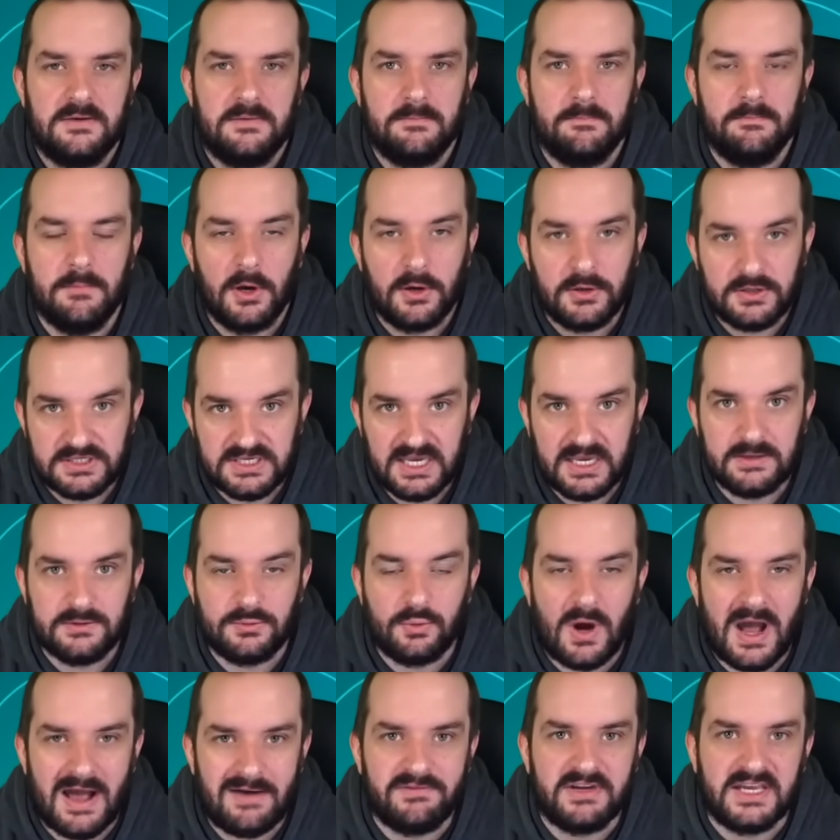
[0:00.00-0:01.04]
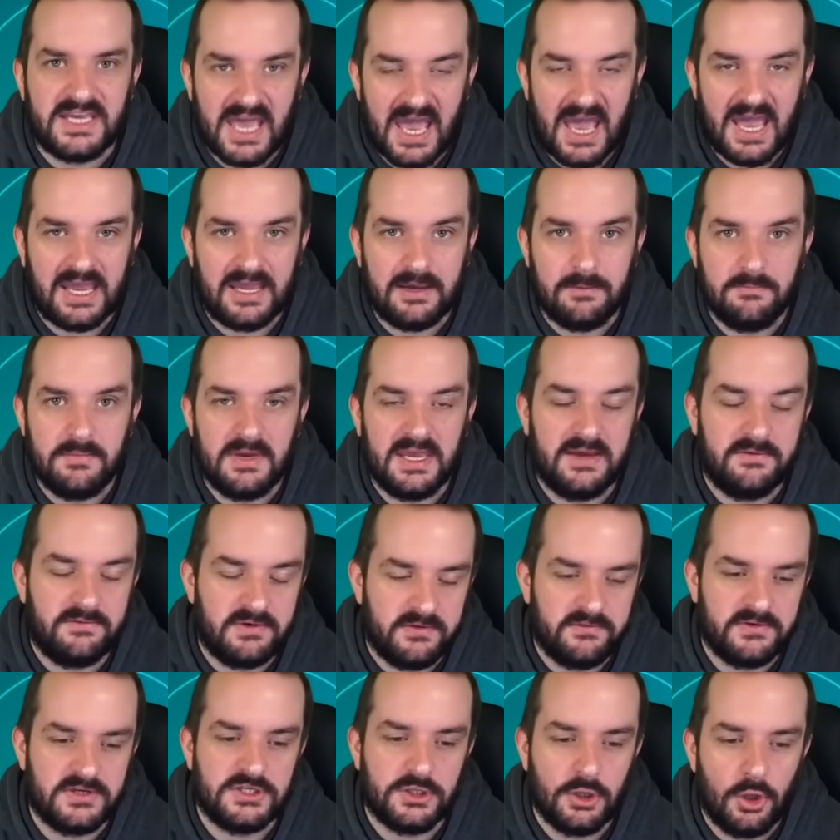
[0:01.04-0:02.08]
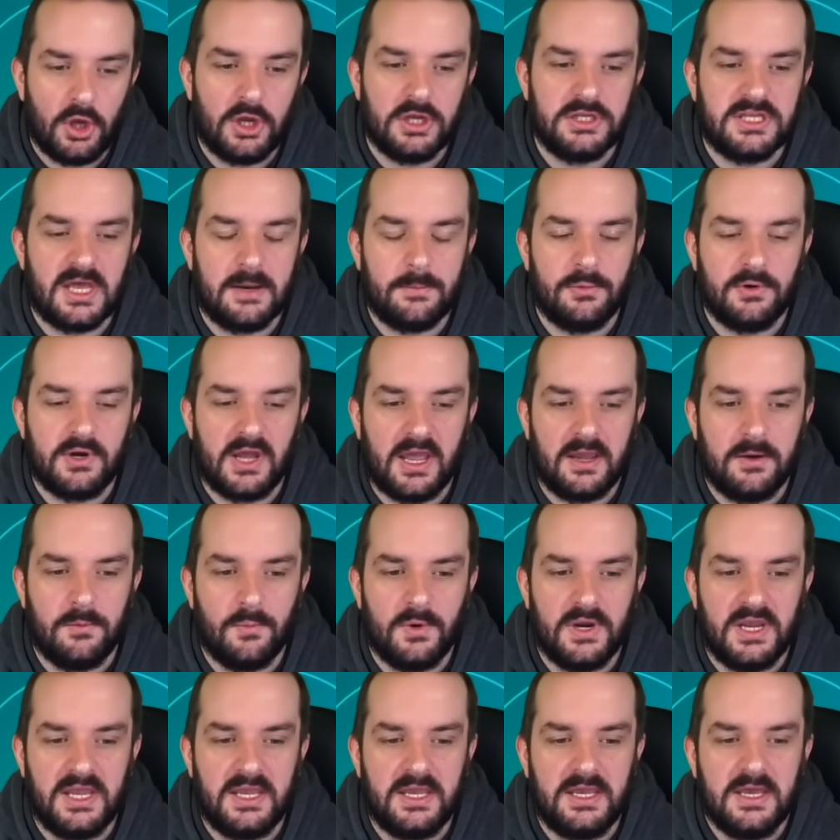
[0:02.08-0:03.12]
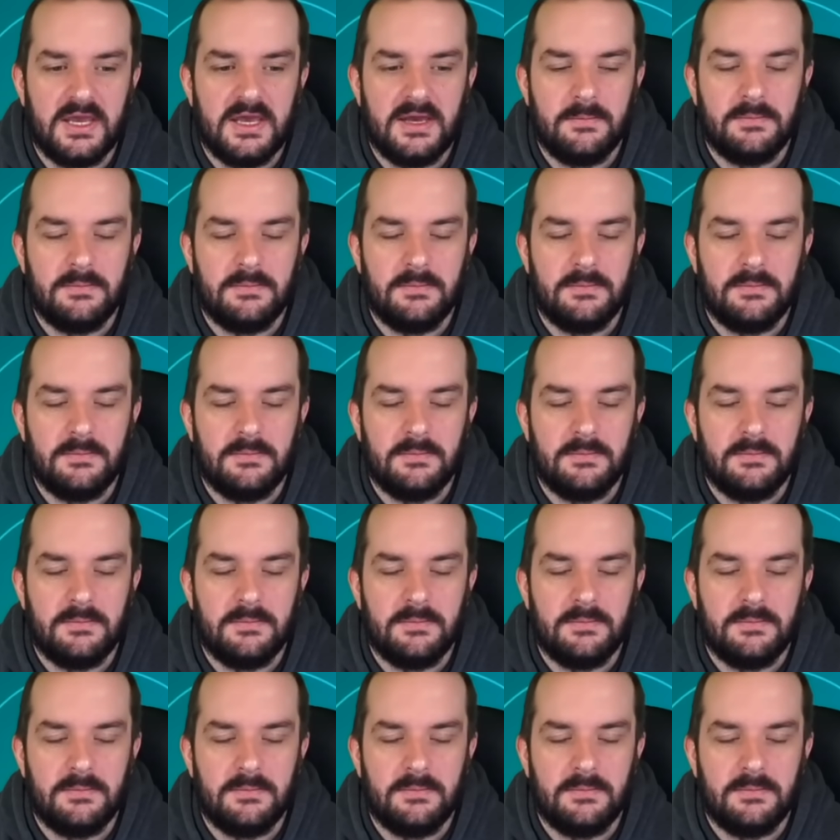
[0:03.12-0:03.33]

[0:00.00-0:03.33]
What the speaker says: Most teams will have a game, even if it's not a double game week.